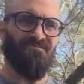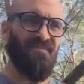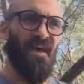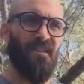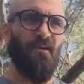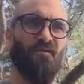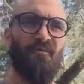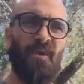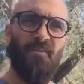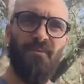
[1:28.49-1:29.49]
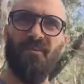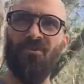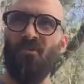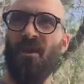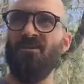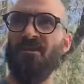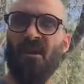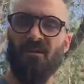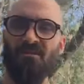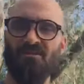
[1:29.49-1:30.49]
a lot of people in the new agey kind
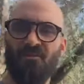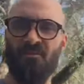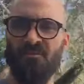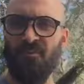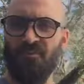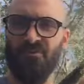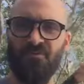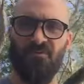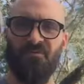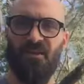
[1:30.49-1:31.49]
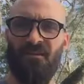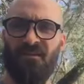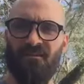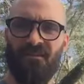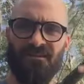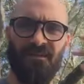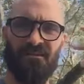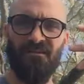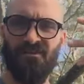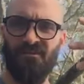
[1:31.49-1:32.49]
of pseudo-spiritual kind of thing tend to
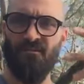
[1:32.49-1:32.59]
just